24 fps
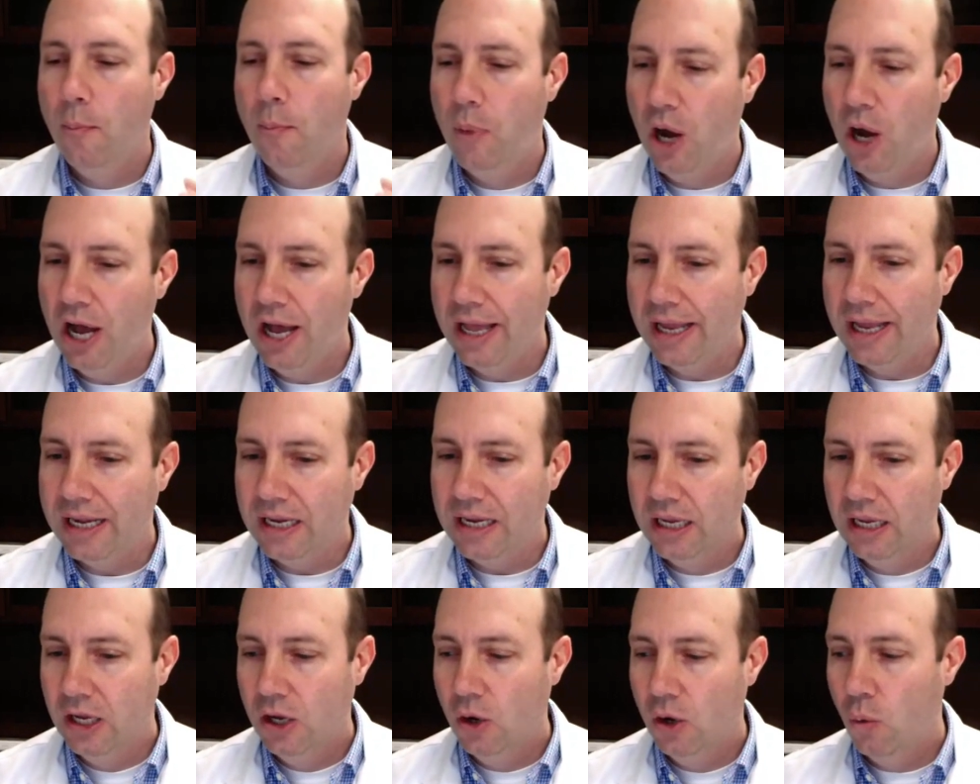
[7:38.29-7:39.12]
but
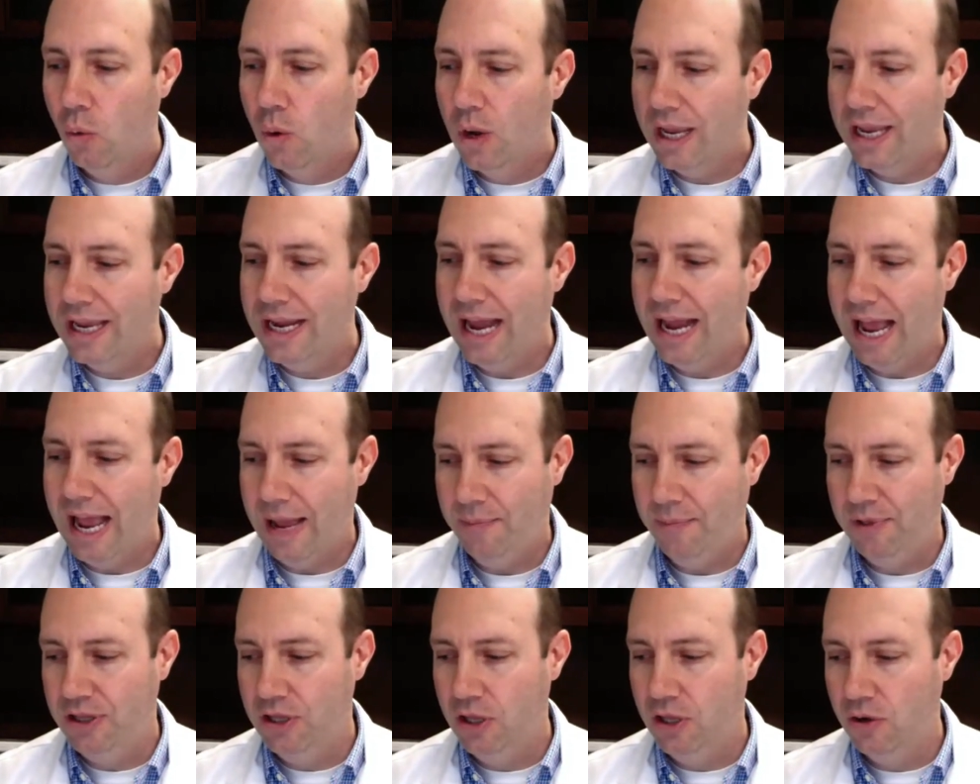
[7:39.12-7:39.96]
what can
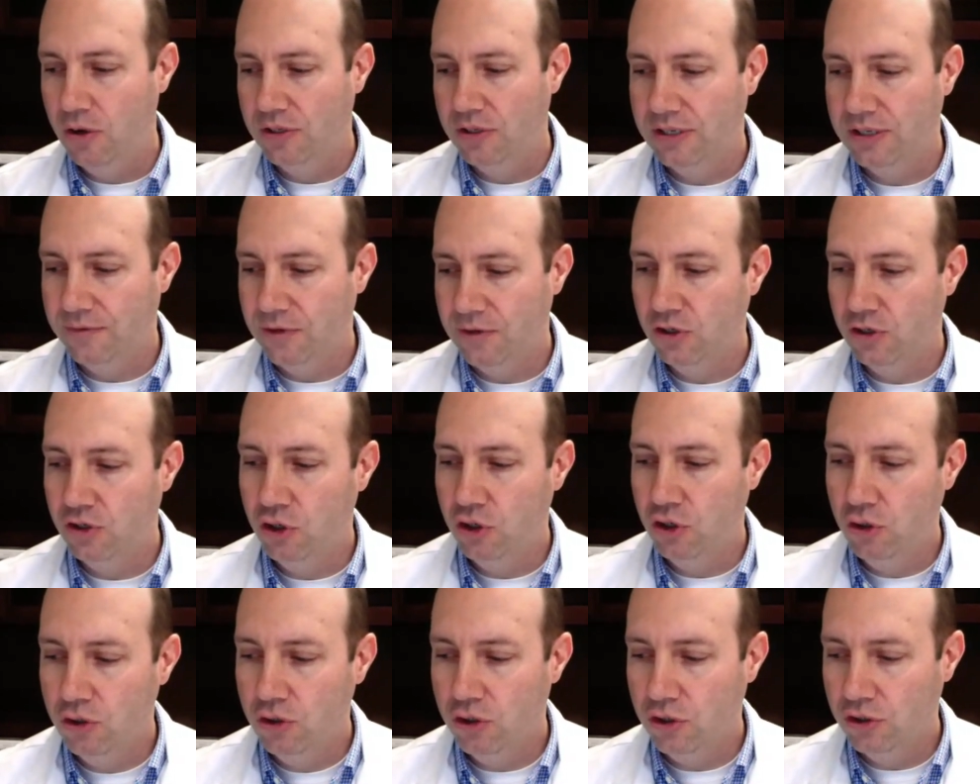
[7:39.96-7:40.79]
happen though is if you
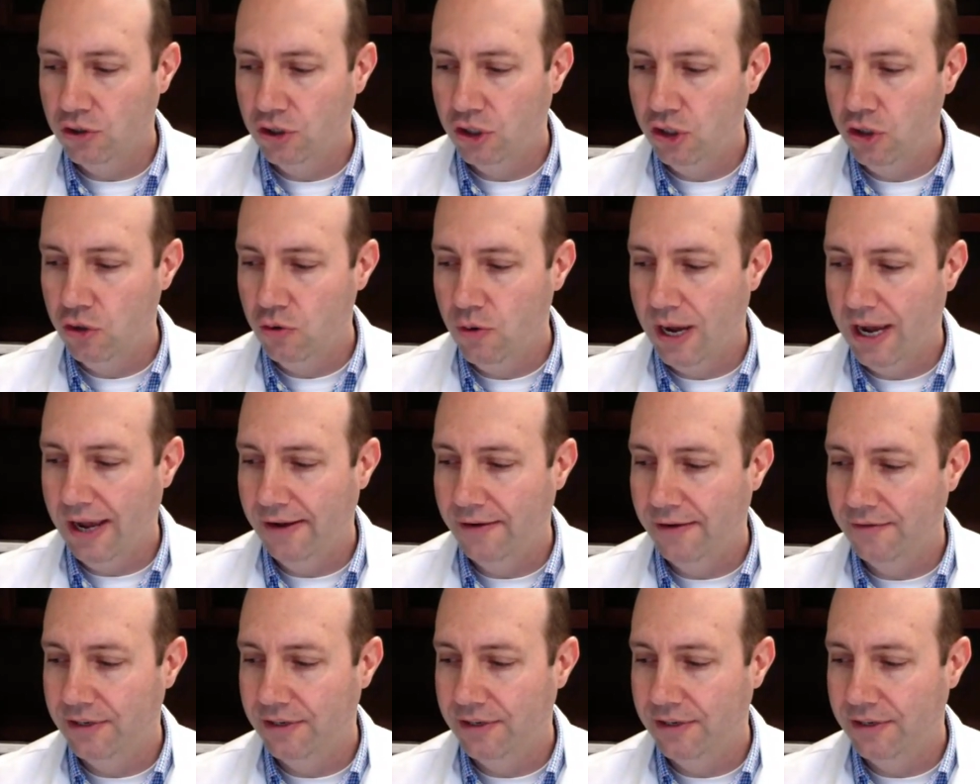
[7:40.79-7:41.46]
do use too high